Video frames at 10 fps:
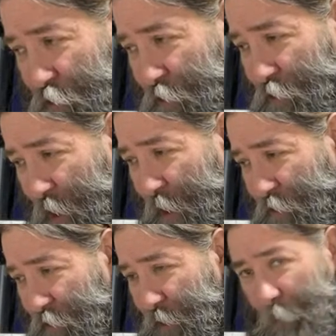just
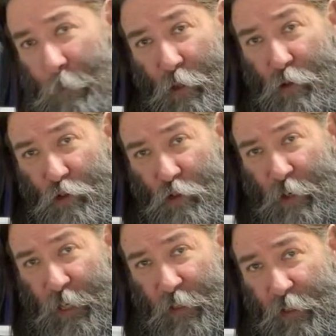honestly pure
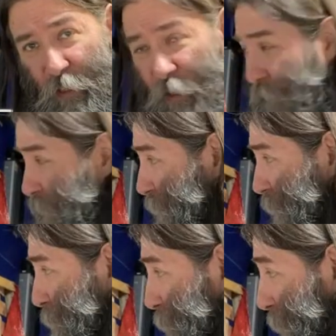shit.
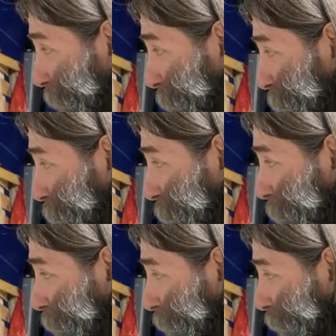But
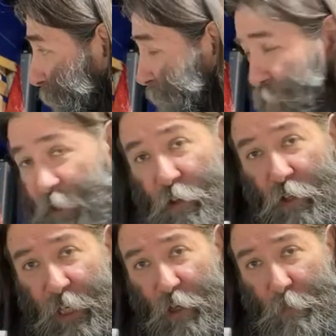it's either
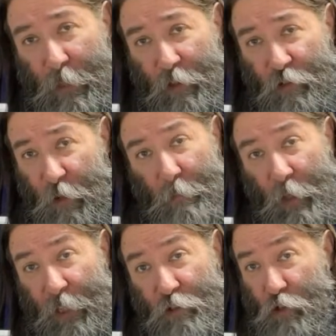hit or miss. Some
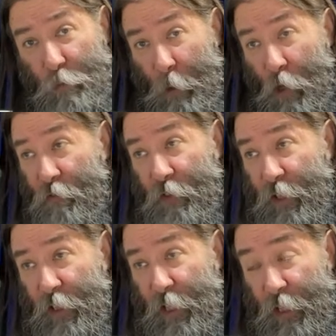days it's
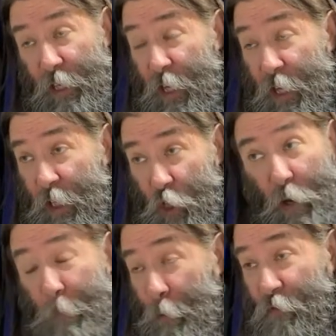perfect, and
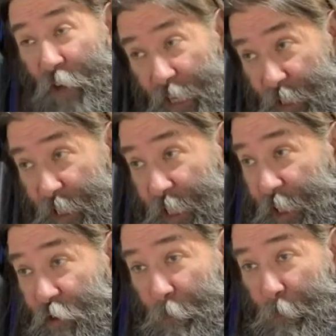I provide the
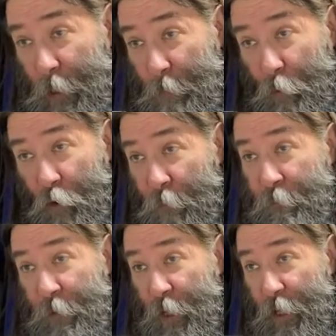ink to people
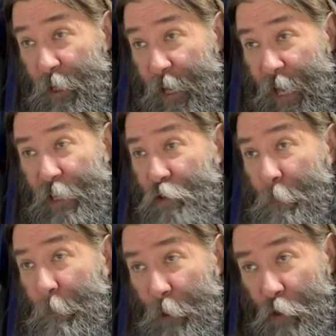and it's
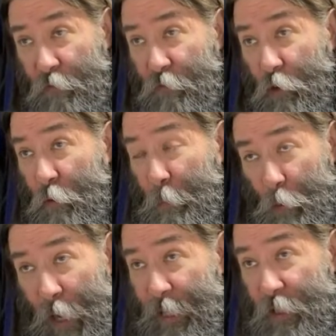beautiful,
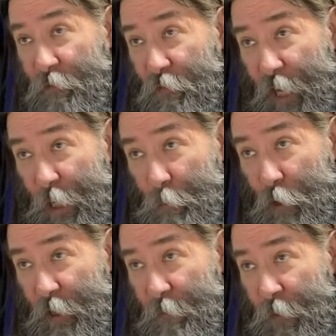bright and
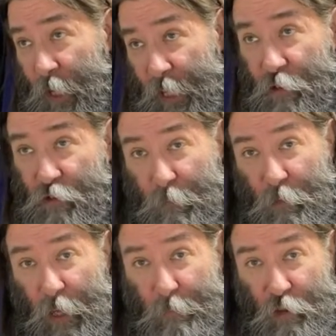vibrant, and then
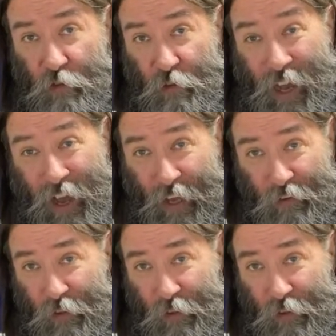sometimes it's not.